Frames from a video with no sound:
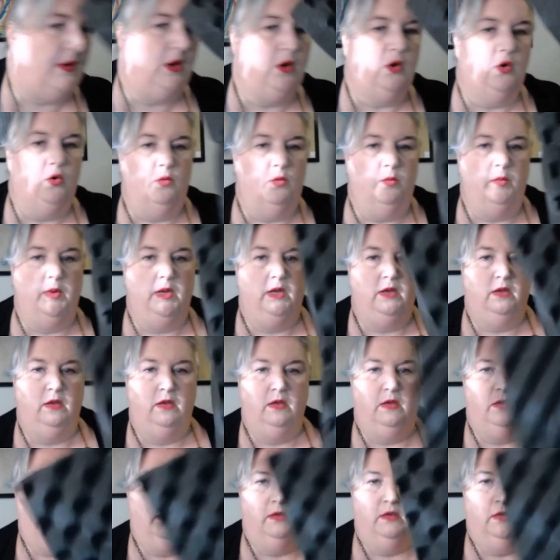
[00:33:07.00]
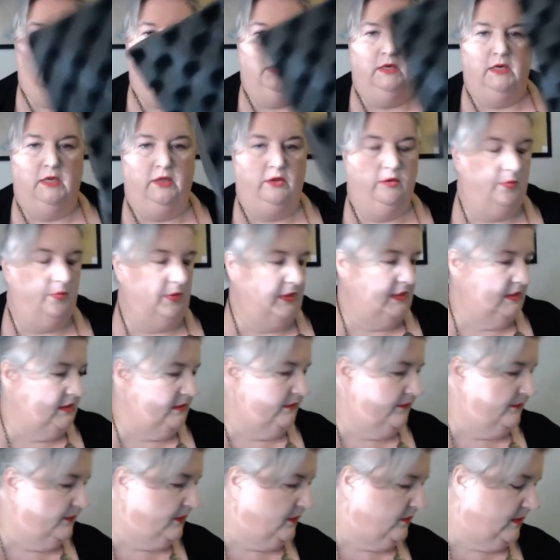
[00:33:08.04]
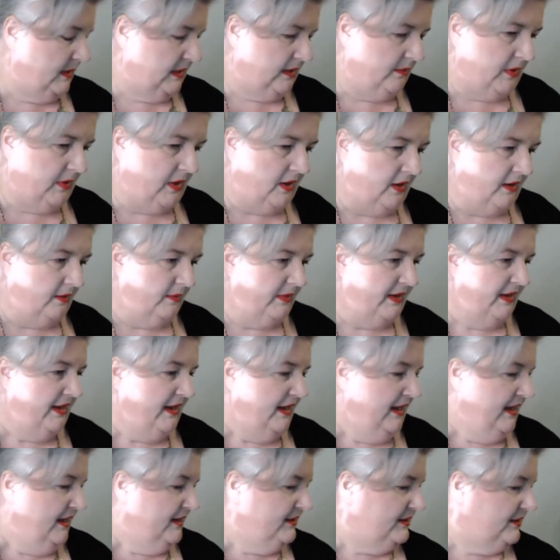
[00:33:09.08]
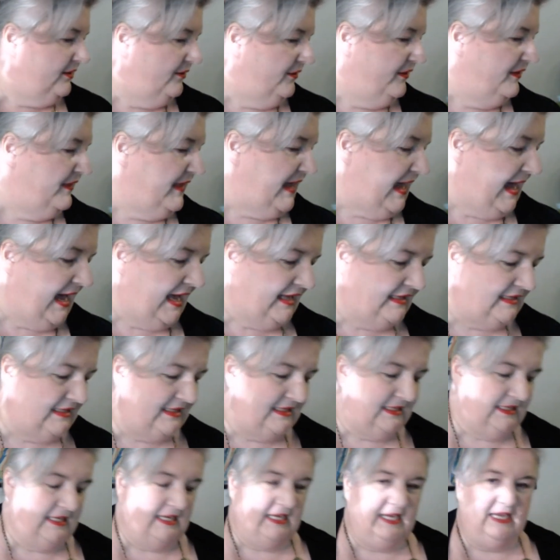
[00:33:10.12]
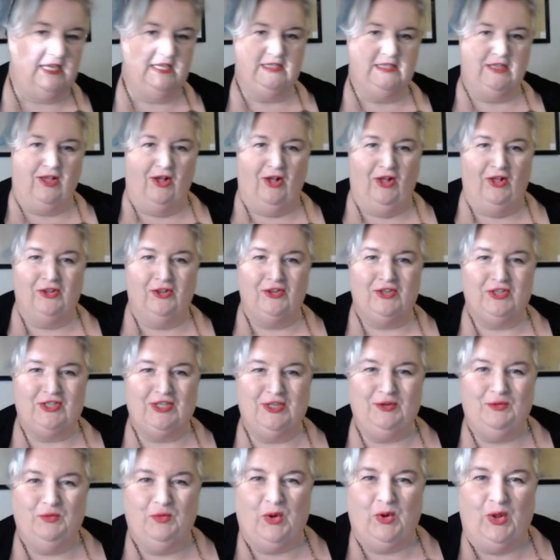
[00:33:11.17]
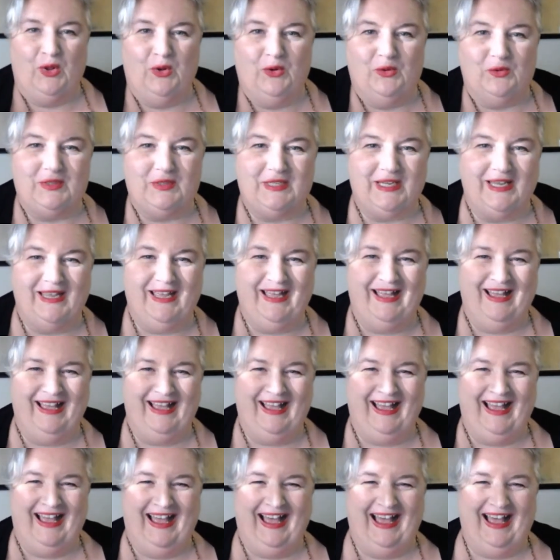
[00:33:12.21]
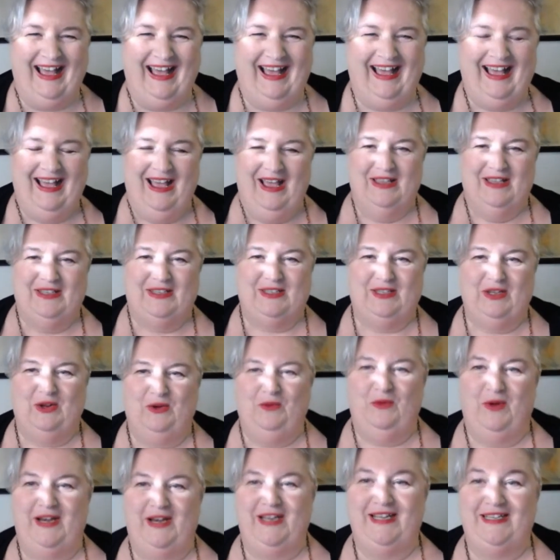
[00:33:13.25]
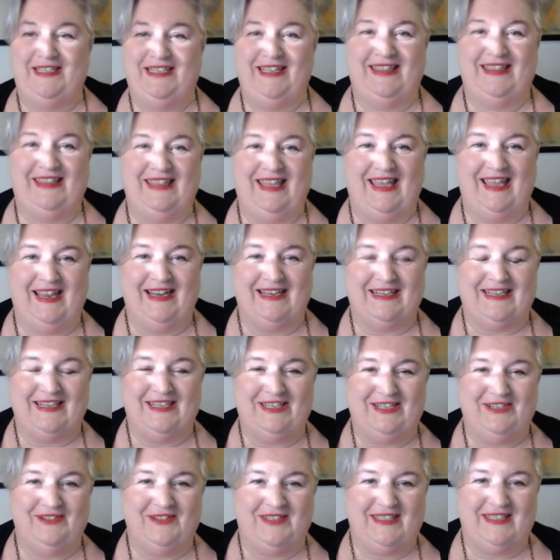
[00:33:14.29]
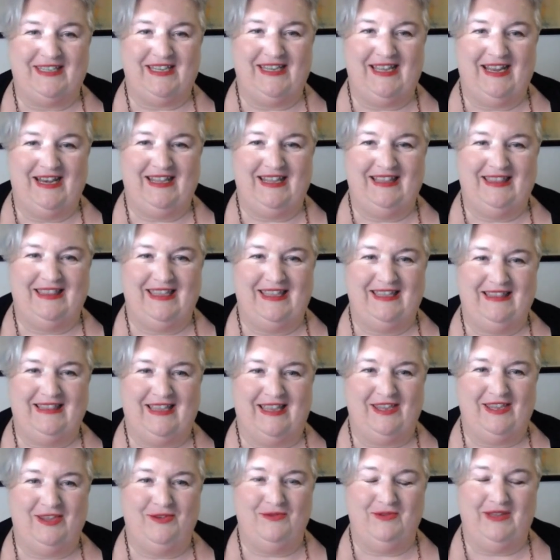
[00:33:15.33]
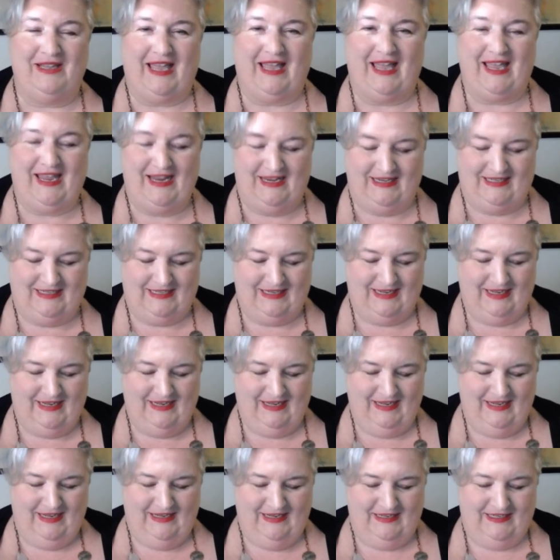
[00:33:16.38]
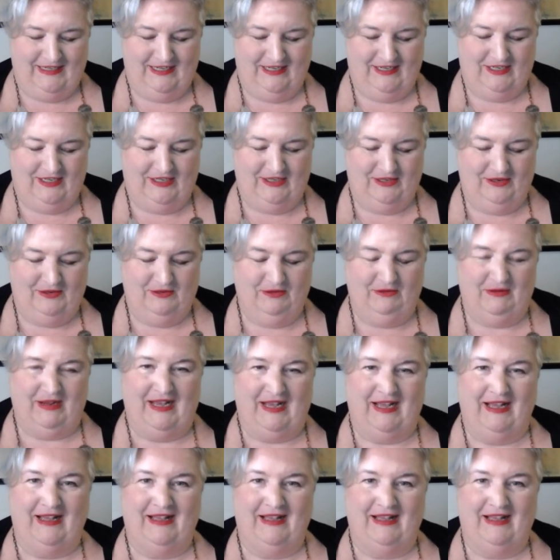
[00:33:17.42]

foam. Another piece of foam at the bottom. So that is all she wrote. So what did you think? Did you see anything that you liked? Did you,